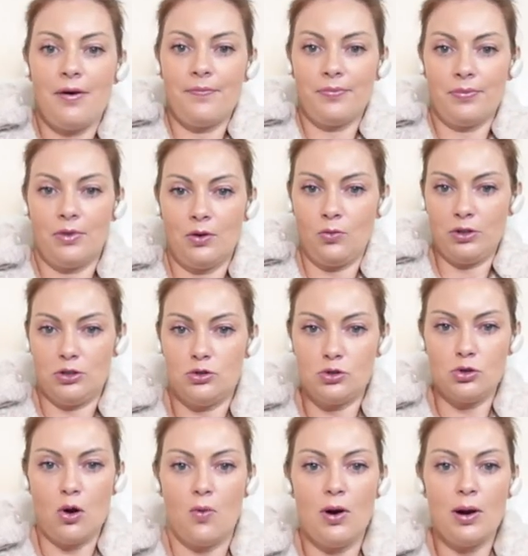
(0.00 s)
um, with
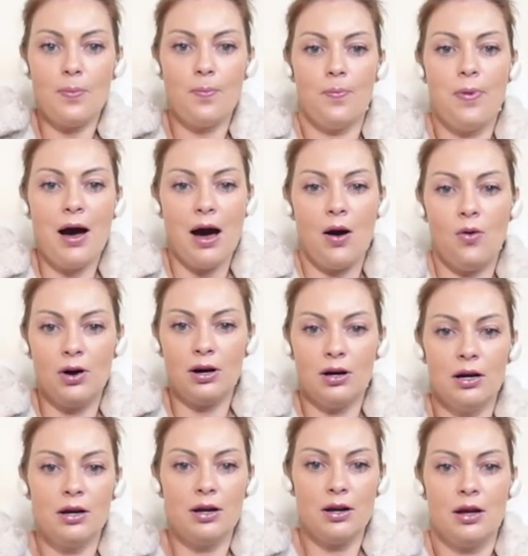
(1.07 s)
solar
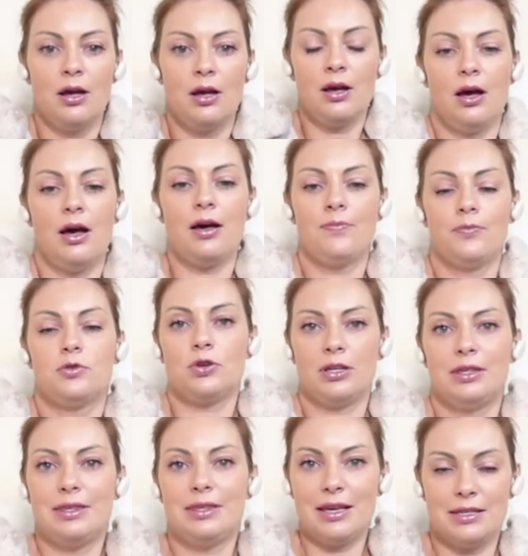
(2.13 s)
power. Um,
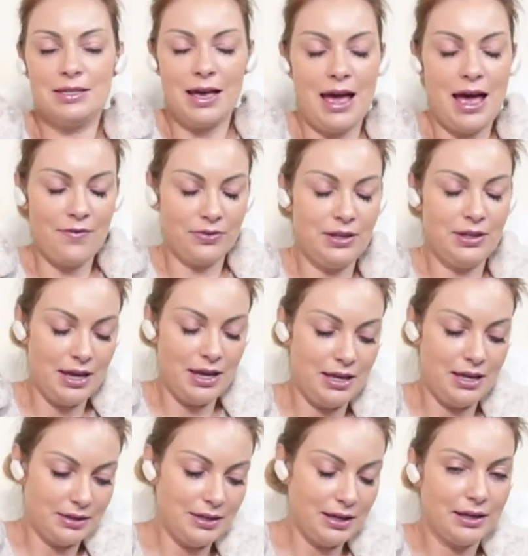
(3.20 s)
so it does have the
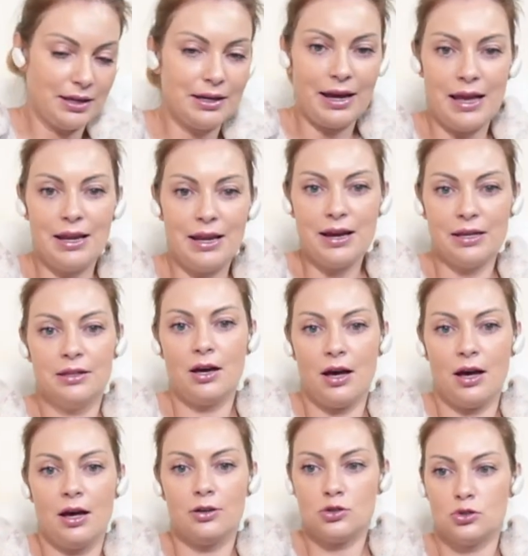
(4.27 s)
integrated
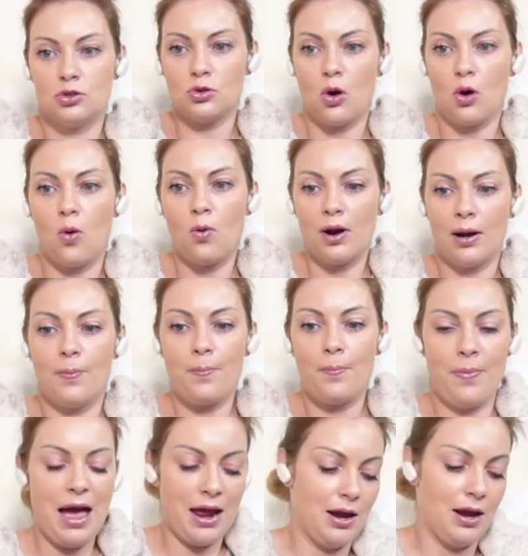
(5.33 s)
uh, solar
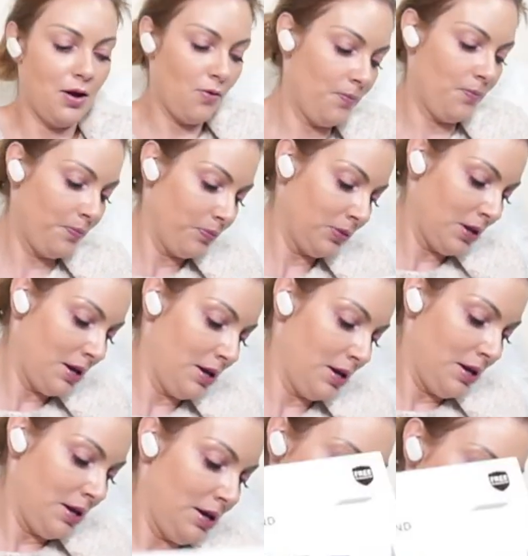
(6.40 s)
panel.
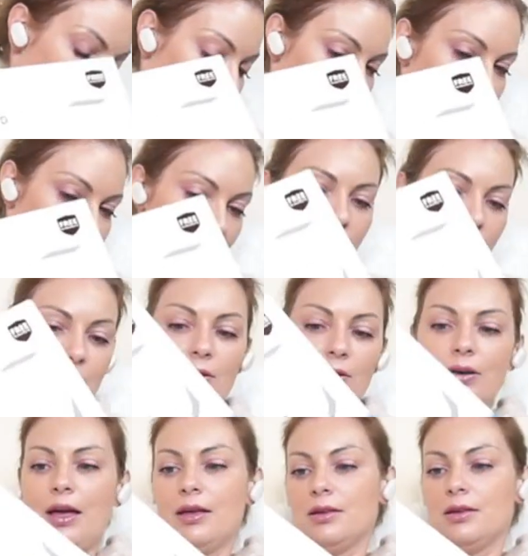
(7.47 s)

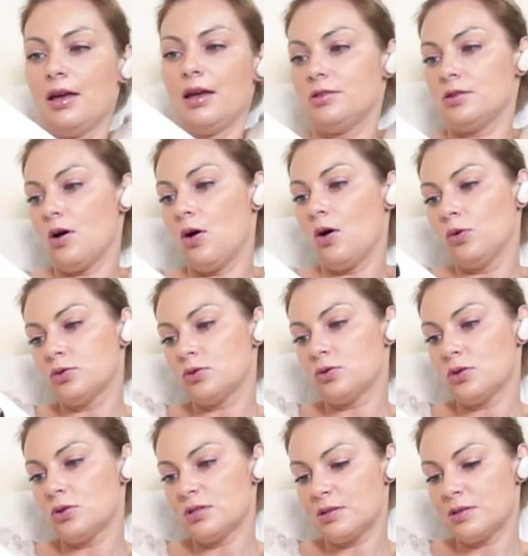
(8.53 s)
So it's
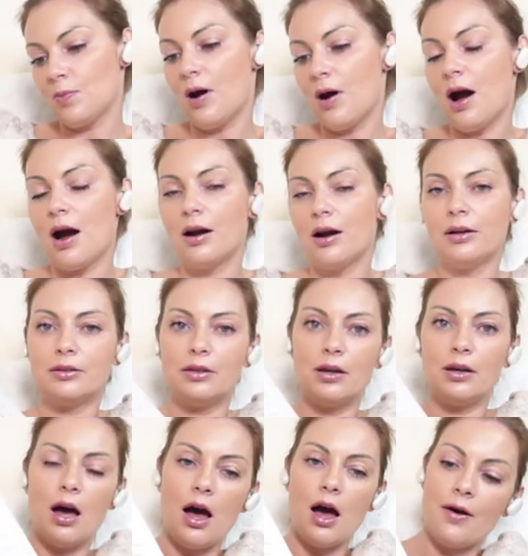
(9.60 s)
also smart.
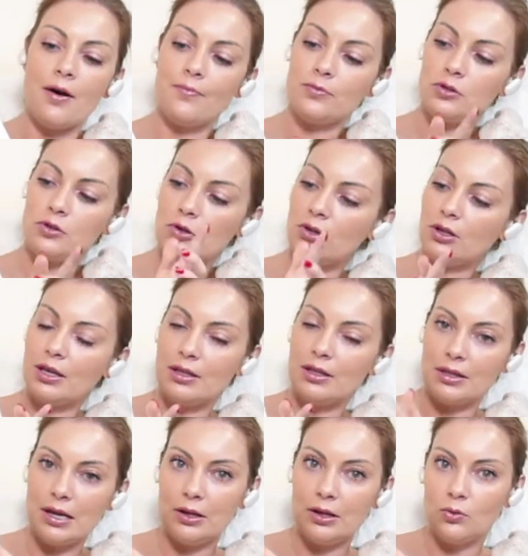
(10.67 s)
Um, so you
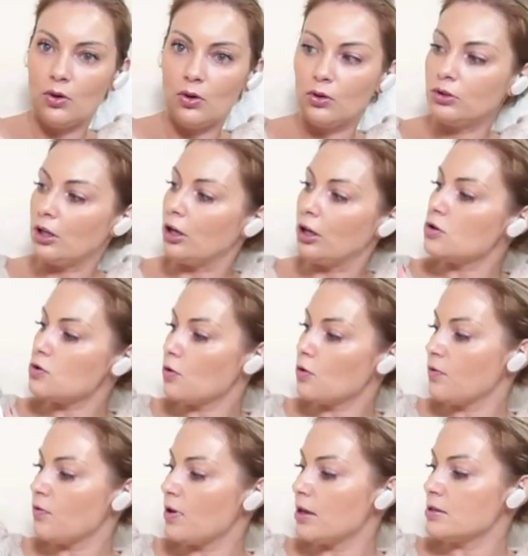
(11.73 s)
can download the
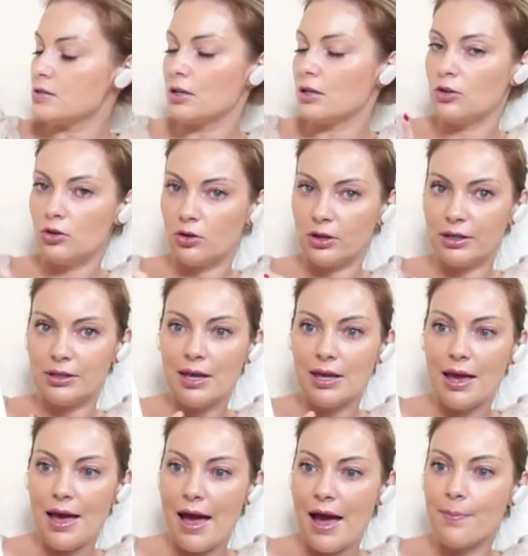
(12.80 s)
Eufy
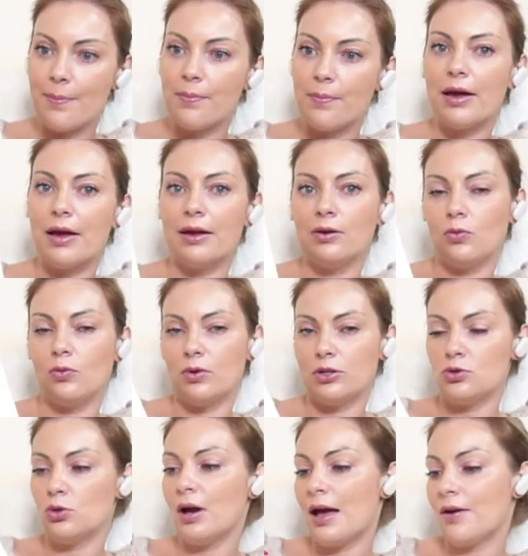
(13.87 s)
security app, and
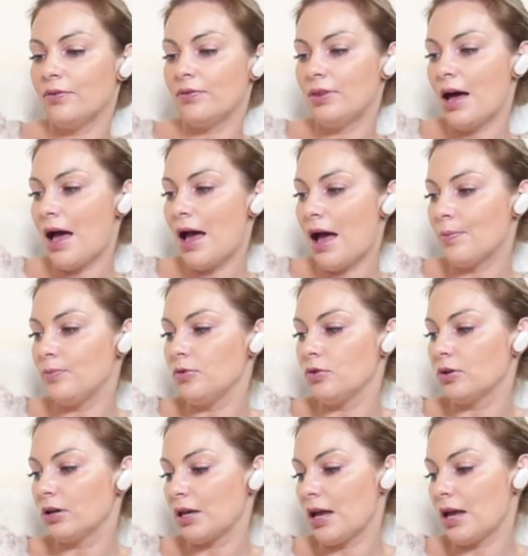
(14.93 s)
once you have the app,
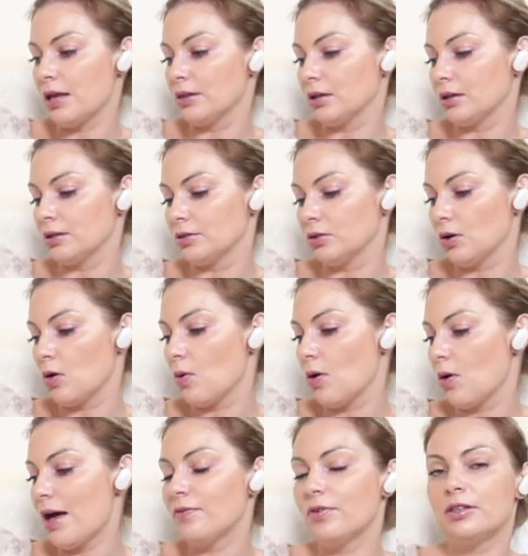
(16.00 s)
you can
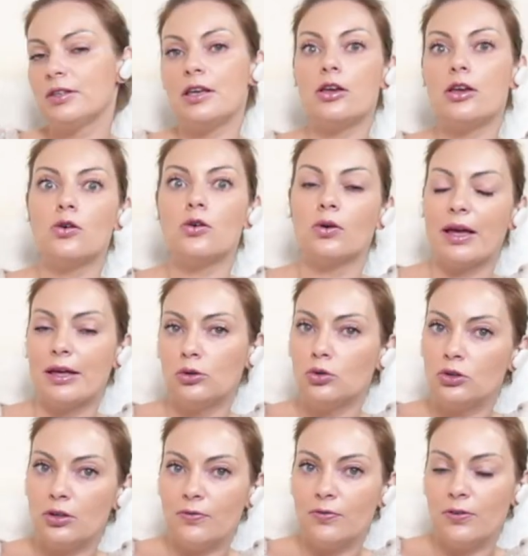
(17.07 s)
control everything. You
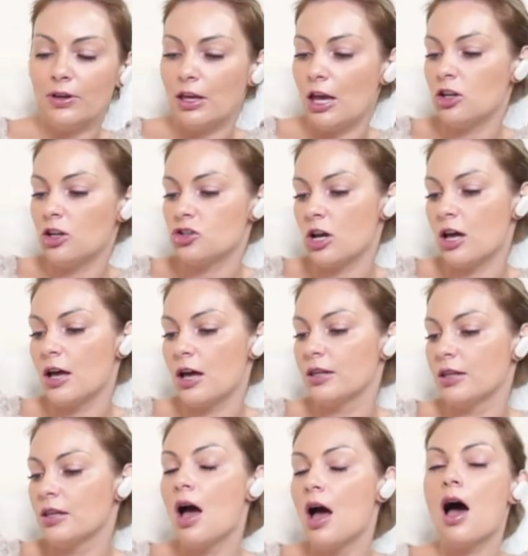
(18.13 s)
get
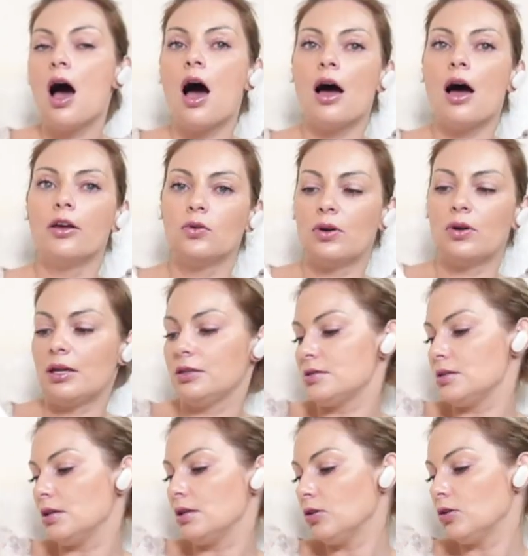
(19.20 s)
notification. Uh, you get
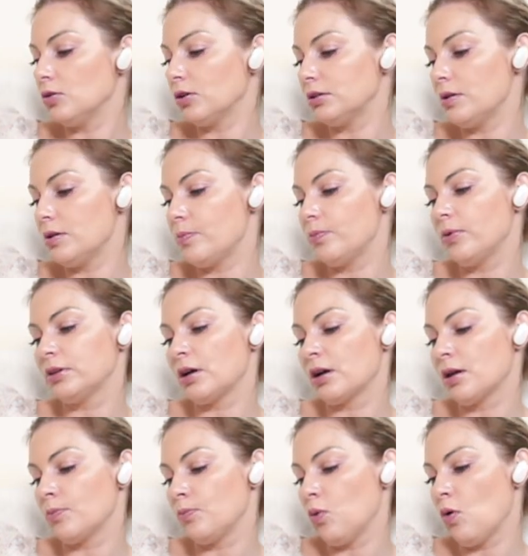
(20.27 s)
the security
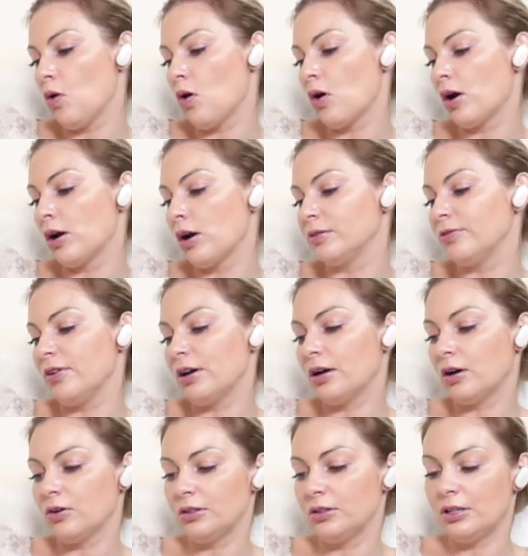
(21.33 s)
report,
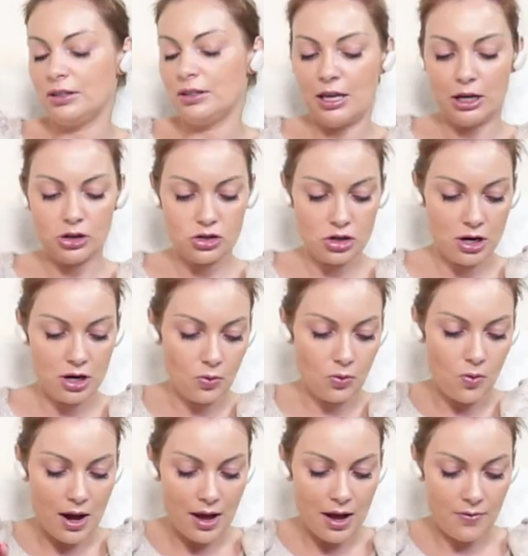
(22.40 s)
vehicle detection,
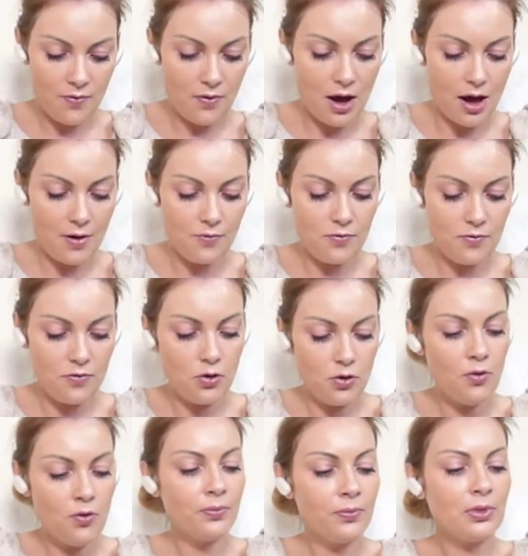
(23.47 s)
live uh,
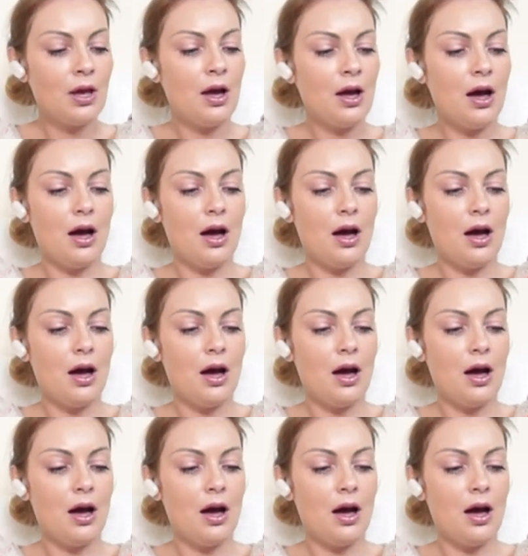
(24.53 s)
view.